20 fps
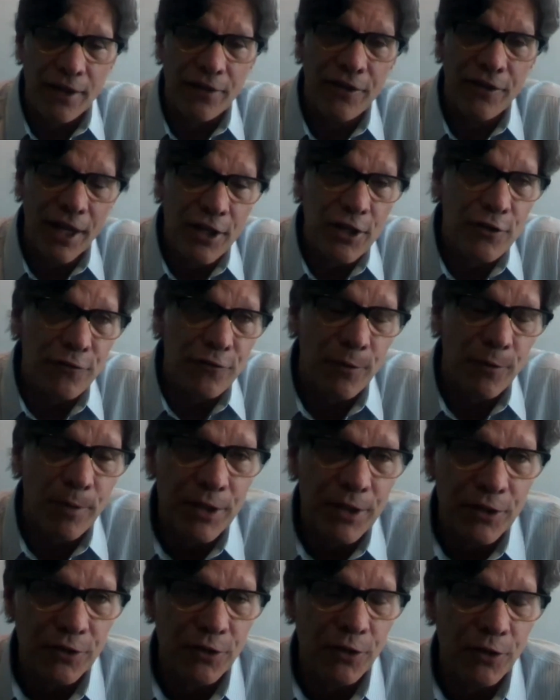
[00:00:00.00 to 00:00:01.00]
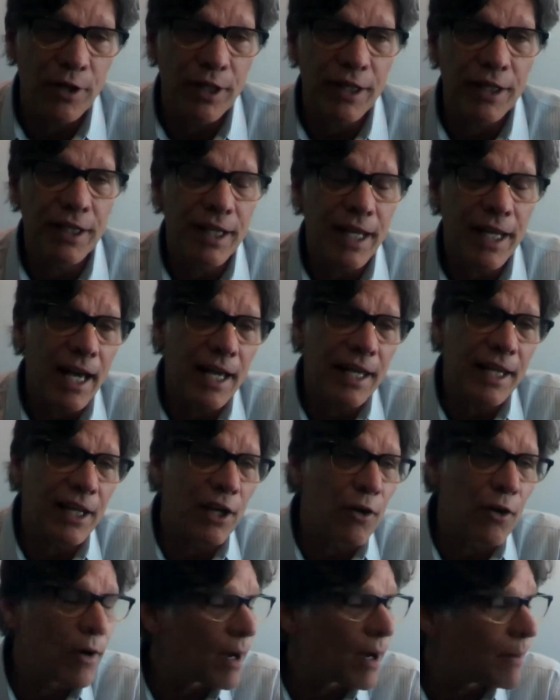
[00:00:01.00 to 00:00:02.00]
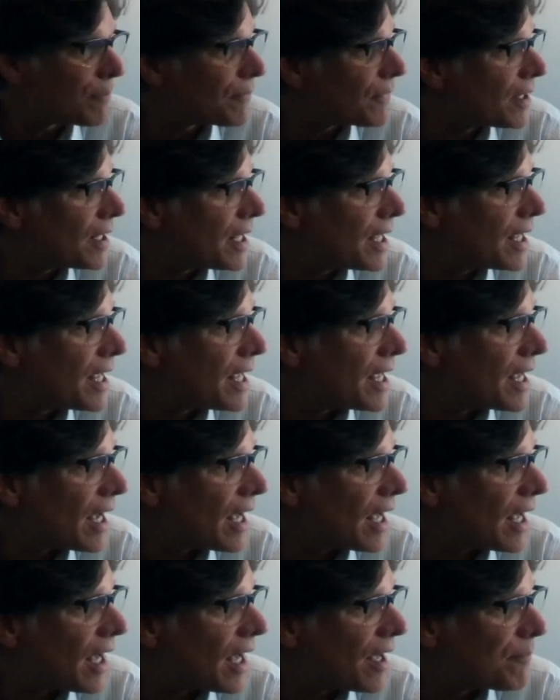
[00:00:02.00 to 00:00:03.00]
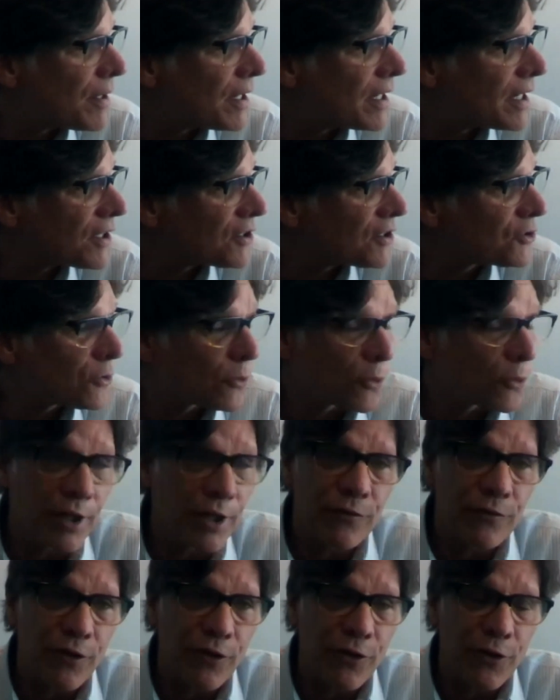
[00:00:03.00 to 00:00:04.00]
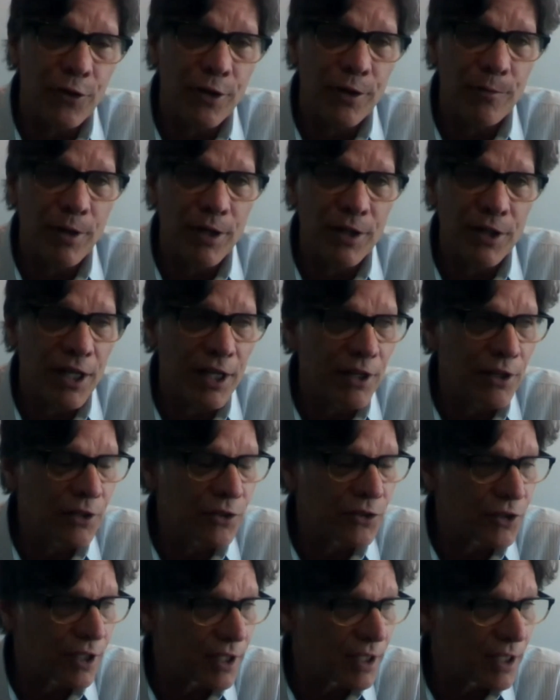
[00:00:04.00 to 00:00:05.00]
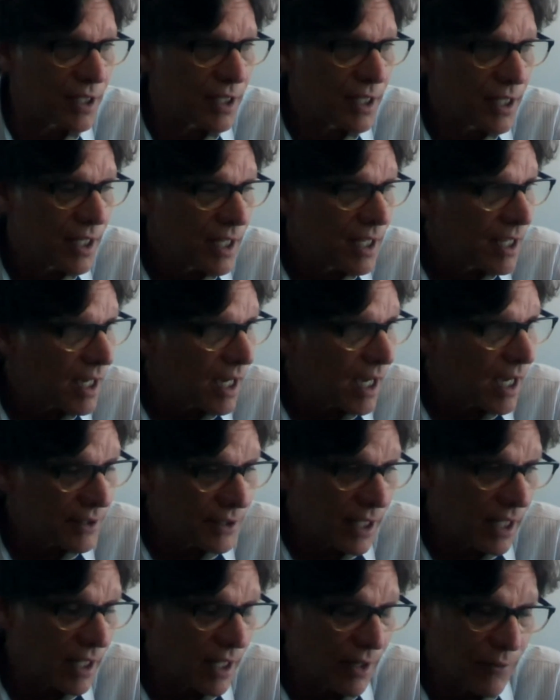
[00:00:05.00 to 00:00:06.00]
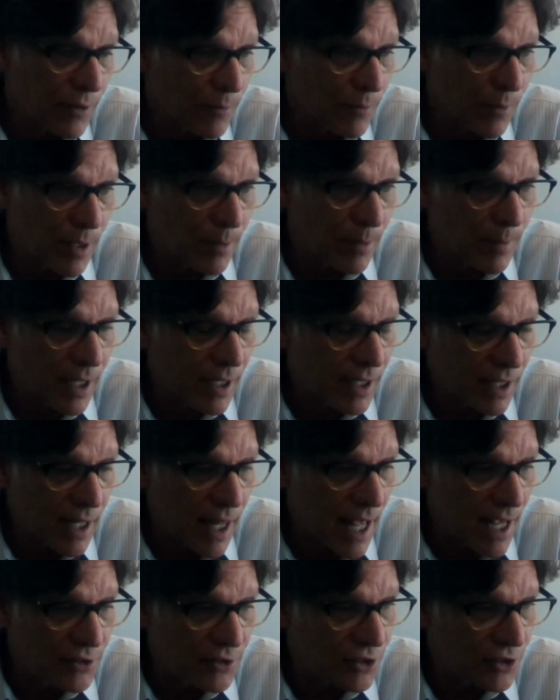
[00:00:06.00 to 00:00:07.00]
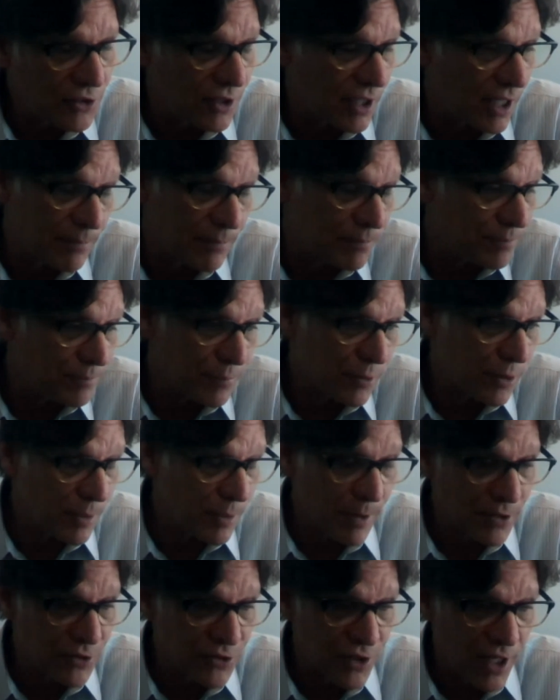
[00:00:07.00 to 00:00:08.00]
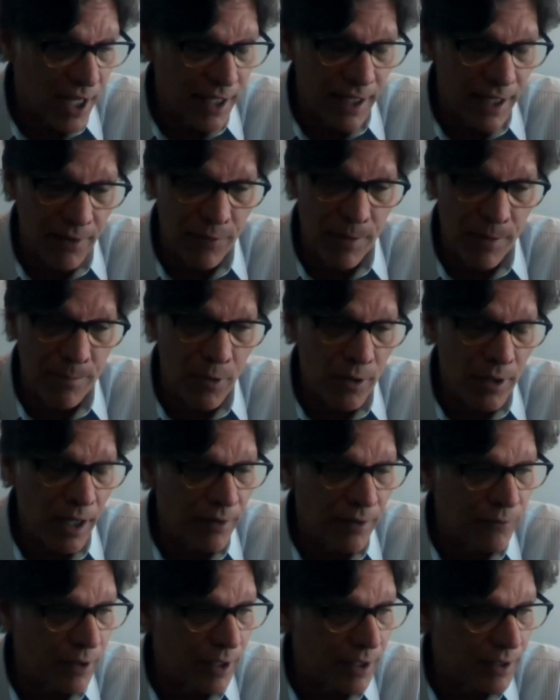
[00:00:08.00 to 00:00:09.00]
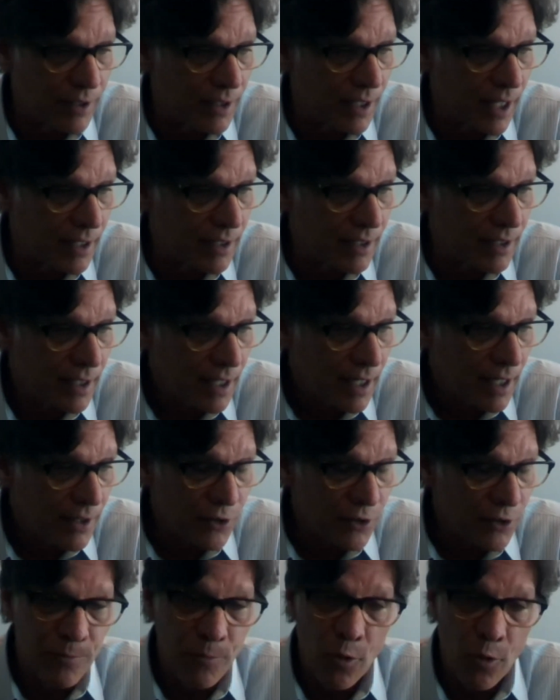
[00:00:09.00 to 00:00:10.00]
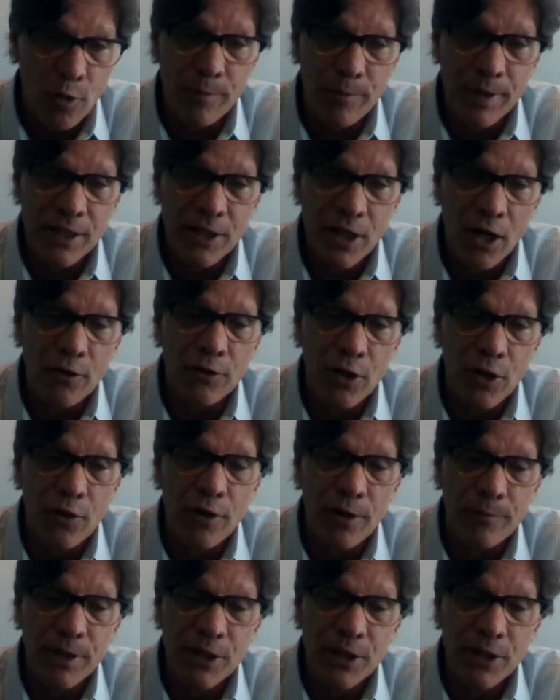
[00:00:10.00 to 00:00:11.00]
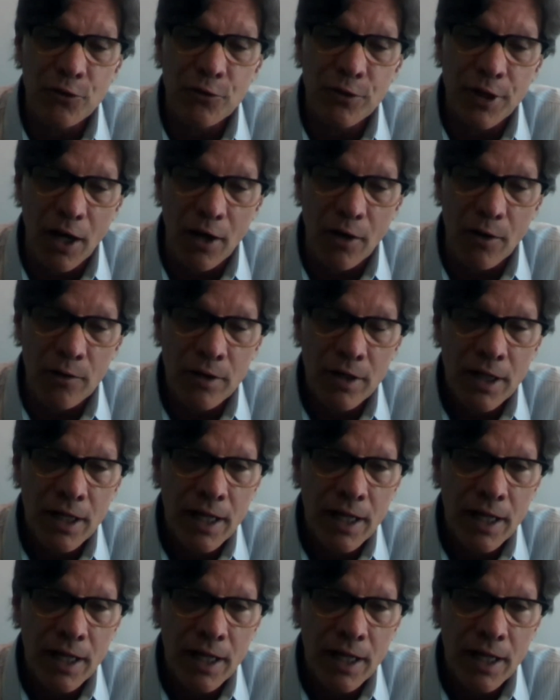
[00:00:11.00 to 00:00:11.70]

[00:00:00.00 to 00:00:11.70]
And thank you for what you're doing. Yeah, I've been an historian for 31 years, and I tell every one of my classes, and I pretty much say it in every book I've written, that there's more we don't know than we do know.